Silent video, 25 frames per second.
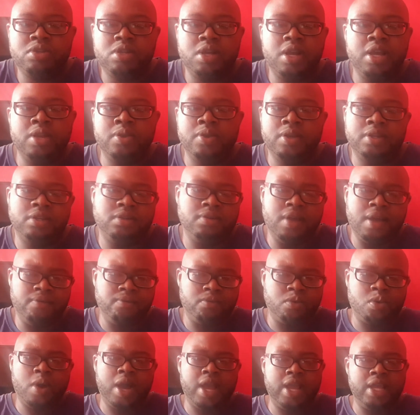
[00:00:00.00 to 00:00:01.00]
Though, anyway,
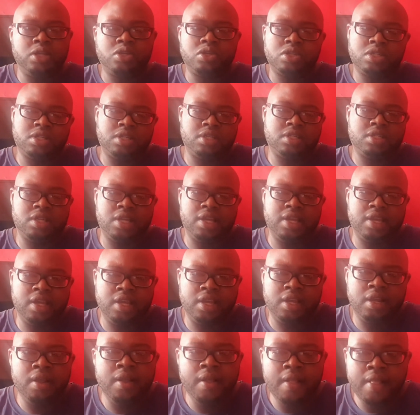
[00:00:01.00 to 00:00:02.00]
I'm quite interested to
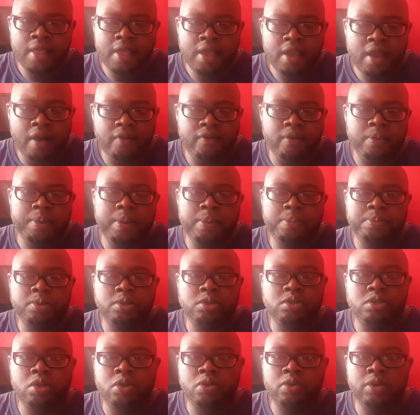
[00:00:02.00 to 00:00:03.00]
hear other
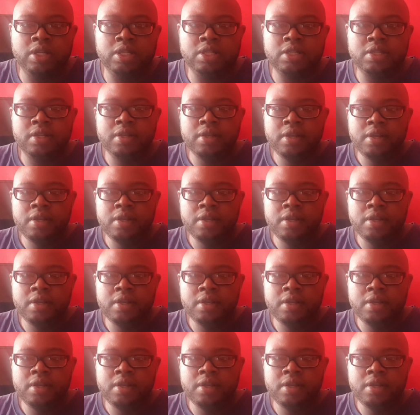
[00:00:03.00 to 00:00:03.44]
people's stories.